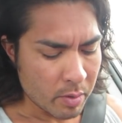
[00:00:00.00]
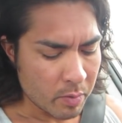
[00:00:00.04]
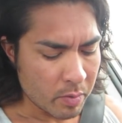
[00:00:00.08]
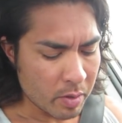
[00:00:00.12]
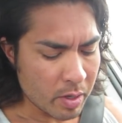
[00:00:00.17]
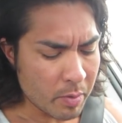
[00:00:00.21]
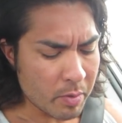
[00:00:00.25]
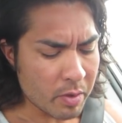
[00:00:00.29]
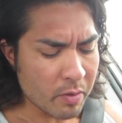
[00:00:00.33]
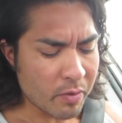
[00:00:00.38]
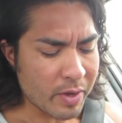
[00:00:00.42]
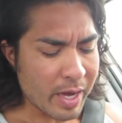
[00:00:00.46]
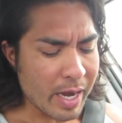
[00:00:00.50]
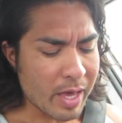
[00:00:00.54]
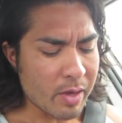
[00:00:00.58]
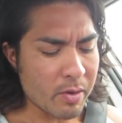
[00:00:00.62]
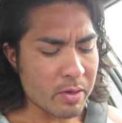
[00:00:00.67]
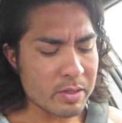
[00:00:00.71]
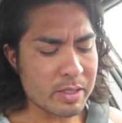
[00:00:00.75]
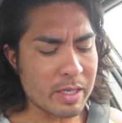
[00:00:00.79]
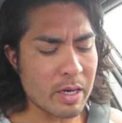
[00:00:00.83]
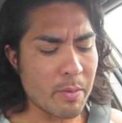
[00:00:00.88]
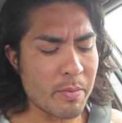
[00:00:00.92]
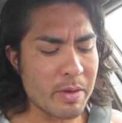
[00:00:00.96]
Whatever the
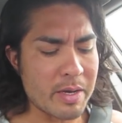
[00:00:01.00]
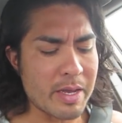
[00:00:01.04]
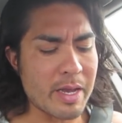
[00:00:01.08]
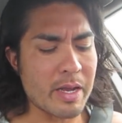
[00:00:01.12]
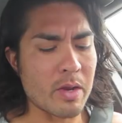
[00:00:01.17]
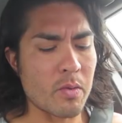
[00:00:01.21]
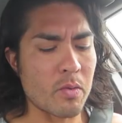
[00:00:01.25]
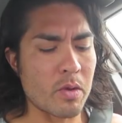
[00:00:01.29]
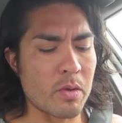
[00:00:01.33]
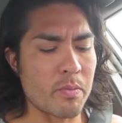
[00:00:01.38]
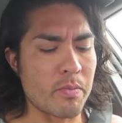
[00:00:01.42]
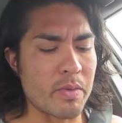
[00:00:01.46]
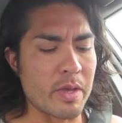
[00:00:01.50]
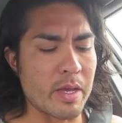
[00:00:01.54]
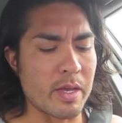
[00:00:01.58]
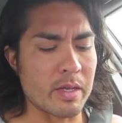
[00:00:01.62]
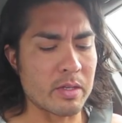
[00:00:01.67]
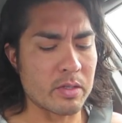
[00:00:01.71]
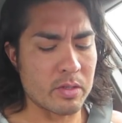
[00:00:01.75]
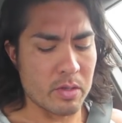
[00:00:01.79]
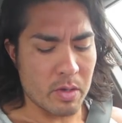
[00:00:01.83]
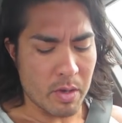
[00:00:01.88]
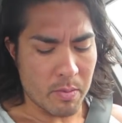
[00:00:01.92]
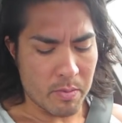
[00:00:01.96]
calories that a banana would be.
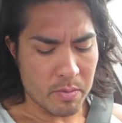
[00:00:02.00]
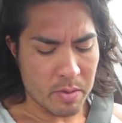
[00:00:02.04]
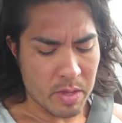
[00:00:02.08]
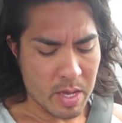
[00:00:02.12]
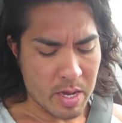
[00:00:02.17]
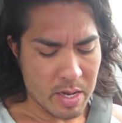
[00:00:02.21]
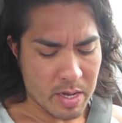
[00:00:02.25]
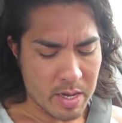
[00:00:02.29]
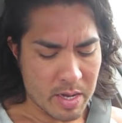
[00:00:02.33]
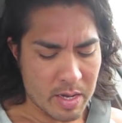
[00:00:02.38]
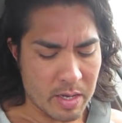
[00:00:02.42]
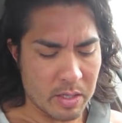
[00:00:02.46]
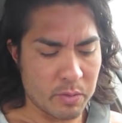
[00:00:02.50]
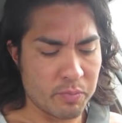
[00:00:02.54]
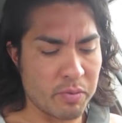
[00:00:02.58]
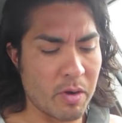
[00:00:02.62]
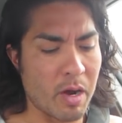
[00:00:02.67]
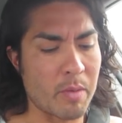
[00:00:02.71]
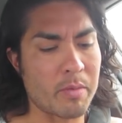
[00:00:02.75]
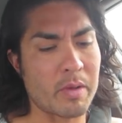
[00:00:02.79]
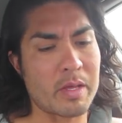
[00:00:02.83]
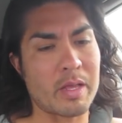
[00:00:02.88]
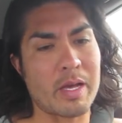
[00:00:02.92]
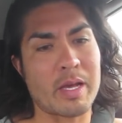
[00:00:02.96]
So I'm thinking it's
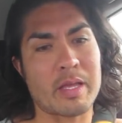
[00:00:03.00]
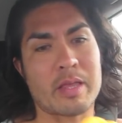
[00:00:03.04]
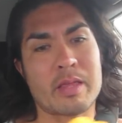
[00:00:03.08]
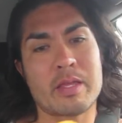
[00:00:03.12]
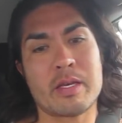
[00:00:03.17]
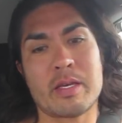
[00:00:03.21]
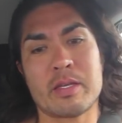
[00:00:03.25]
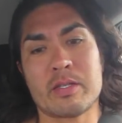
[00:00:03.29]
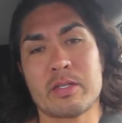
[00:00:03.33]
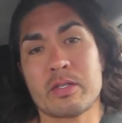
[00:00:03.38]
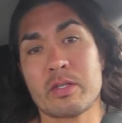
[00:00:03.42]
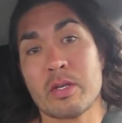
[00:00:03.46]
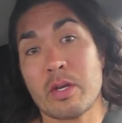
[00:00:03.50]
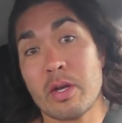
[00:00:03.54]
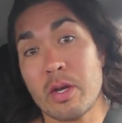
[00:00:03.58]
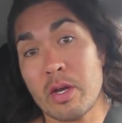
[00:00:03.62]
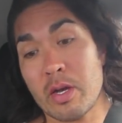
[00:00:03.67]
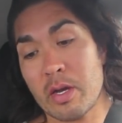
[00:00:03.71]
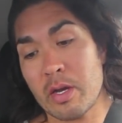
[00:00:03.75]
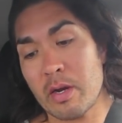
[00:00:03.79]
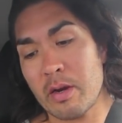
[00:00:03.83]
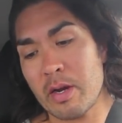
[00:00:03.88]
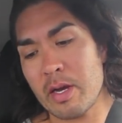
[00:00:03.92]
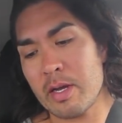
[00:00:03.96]
probably like this.
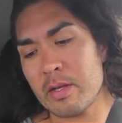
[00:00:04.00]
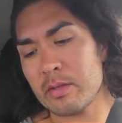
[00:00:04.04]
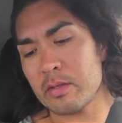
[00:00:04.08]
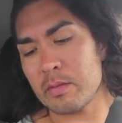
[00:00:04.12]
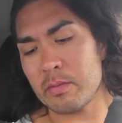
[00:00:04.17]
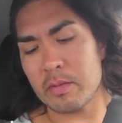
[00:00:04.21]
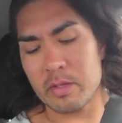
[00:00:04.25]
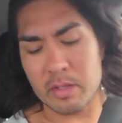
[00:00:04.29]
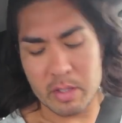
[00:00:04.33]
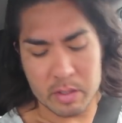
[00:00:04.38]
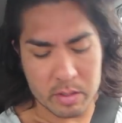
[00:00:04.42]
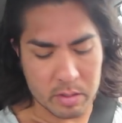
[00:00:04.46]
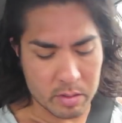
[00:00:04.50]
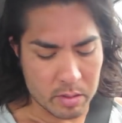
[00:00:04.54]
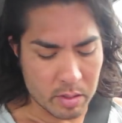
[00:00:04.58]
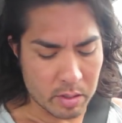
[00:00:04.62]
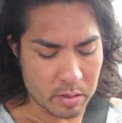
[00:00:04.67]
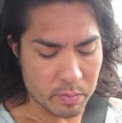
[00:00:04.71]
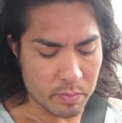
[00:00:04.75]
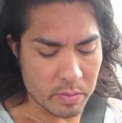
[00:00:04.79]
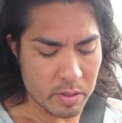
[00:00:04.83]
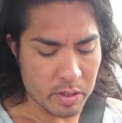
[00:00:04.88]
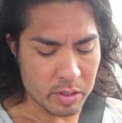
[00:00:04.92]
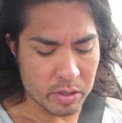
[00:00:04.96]
All right, some of
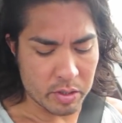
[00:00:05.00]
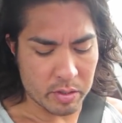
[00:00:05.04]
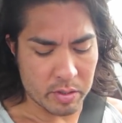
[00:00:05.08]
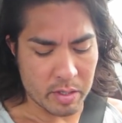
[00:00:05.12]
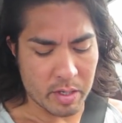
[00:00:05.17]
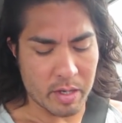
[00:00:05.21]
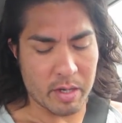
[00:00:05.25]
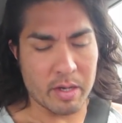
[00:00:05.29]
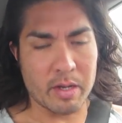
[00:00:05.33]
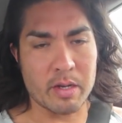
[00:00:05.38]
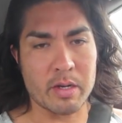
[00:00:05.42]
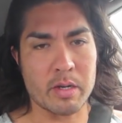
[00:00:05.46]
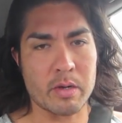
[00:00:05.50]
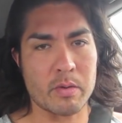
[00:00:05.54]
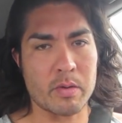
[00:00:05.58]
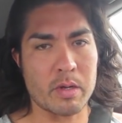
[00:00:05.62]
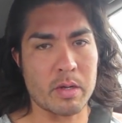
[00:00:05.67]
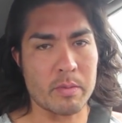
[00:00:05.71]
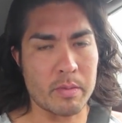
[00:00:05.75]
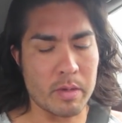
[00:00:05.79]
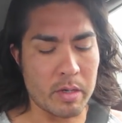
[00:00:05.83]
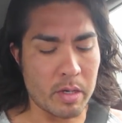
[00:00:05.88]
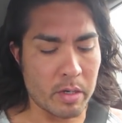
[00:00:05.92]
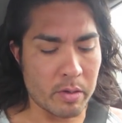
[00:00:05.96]
this much. You know
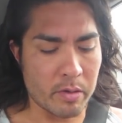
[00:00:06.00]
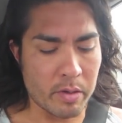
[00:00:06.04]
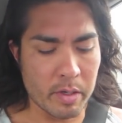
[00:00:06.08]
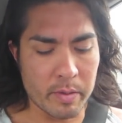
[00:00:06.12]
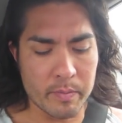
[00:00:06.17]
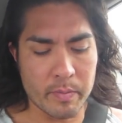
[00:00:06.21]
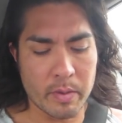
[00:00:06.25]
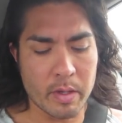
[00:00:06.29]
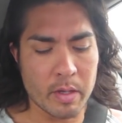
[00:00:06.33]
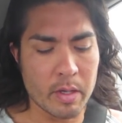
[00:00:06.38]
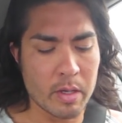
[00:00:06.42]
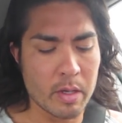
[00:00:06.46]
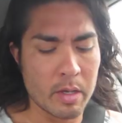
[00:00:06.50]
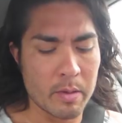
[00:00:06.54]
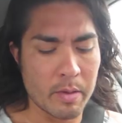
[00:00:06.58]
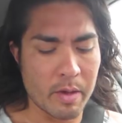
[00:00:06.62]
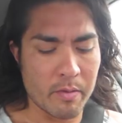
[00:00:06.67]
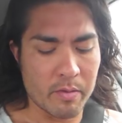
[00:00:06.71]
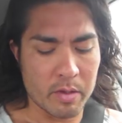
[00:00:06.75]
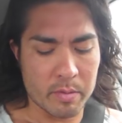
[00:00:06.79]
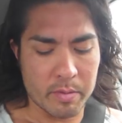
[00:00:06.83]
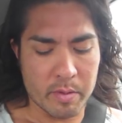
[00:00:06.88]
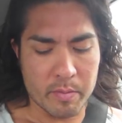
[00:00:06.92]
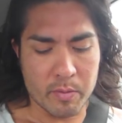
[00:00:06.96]
what, I'm hungry.
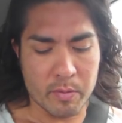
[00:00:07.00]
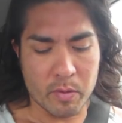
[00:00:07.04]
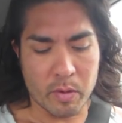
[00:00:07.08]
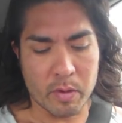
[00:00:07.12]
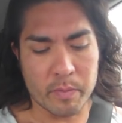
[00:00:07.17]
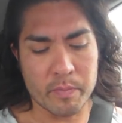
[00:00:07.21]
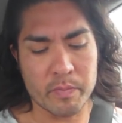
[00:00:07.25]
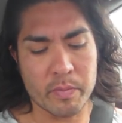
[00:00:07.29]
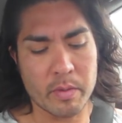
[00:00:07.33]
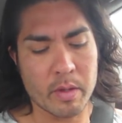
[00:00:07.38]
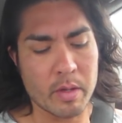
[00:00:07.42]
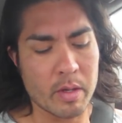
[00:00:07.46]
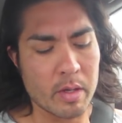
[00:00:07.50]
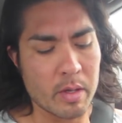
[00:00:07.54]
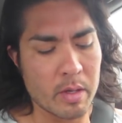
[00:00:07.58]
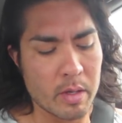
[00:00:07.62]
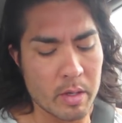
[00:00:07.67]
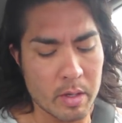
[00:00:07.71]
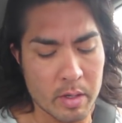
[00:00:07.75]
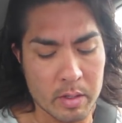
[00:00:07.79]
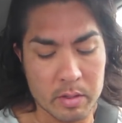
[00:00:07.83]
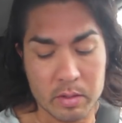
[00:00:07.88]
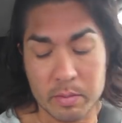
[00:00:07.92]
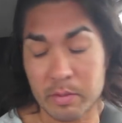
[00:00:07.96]
Have a little bit more.
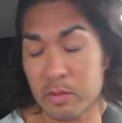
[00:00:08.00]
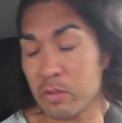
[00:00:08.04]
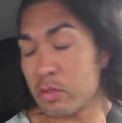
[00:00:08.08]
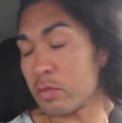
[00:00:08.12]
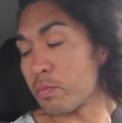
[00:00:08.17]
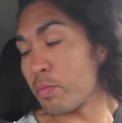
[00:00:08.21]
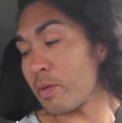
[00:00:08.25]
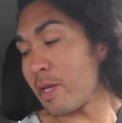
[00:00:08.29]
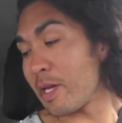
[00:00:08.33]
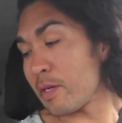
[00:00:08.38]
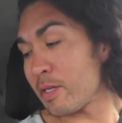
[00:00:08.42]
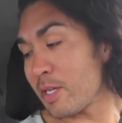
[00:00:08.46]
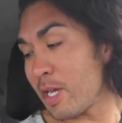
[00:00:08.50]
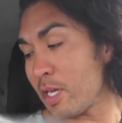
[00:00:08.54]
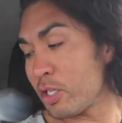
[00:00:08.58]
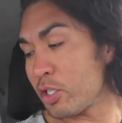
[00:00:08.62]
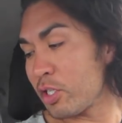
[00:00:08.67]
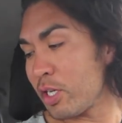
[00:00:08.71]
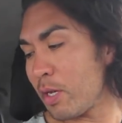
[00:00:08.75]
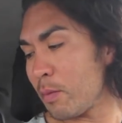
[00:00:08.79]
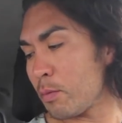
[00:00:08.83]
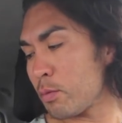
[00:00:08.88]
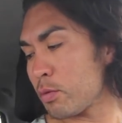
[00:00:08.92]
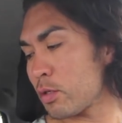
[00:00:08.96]
So I'm gonna do some plantain
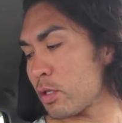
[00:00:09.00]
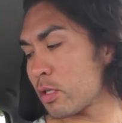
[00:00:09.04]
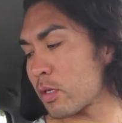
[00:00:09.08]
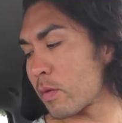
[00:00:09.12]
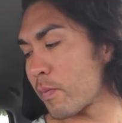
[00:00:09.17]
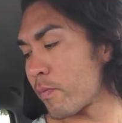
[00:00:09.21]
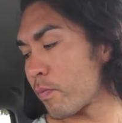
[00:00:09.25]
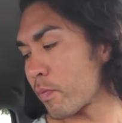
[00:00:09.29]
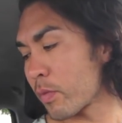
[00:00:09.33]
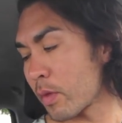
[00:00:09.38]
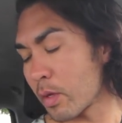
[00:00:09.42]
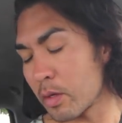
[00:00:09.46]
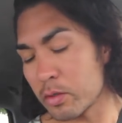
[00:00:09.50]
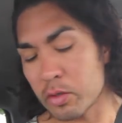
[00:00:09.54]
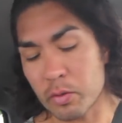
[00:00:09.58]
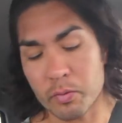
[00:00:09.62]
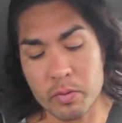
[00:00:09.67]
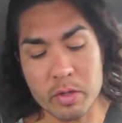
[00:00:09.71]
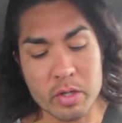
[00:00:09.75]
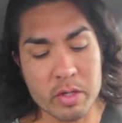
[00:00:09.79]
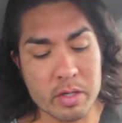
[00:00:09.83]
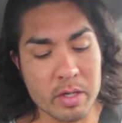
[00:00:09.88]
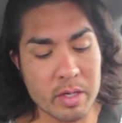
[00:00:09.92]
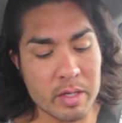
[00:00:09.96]
chips, which are
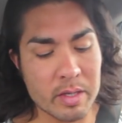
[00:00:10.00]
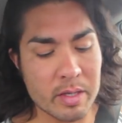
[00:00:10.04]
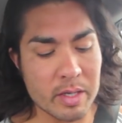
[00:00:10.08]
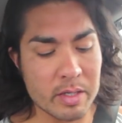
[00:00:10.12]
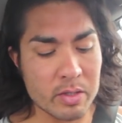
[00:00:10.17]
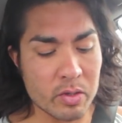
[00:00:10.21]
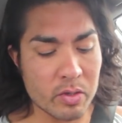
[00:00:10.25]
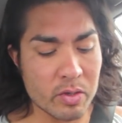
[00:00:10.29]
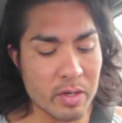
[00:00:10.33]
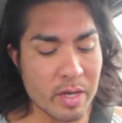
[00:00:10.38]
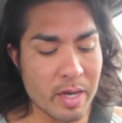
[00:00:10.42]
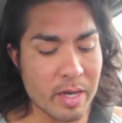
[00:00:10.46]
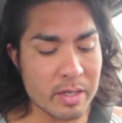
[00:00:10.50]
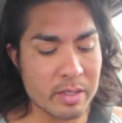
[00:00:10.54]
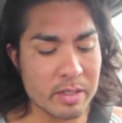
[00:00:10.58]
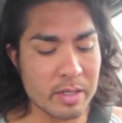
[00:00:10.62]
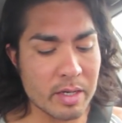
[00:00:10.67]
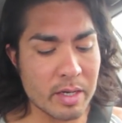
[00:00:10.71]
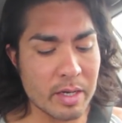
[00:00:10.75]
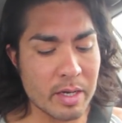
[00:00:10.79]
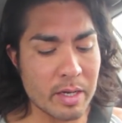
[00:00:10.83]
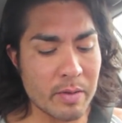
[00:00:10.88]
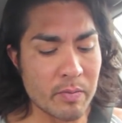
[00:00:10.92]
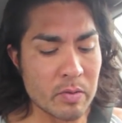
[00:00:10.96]
real good. These are not
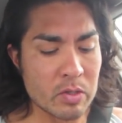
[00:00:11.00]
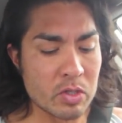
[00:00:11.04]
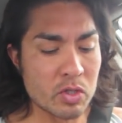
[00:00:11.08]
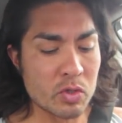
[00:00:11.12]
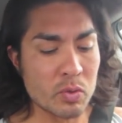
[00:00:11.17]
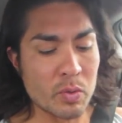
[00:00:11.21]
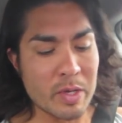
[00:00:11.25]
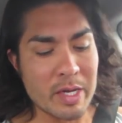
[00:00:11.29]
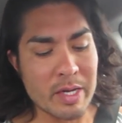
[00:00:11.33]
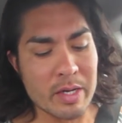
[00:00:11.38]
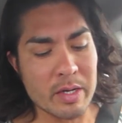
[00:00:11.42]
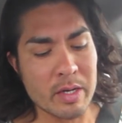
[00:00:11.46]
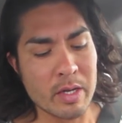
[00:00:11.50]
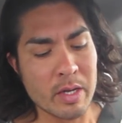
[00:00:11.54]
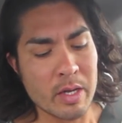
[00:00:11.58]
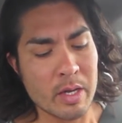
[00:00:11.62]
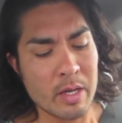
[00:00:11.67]
sweet,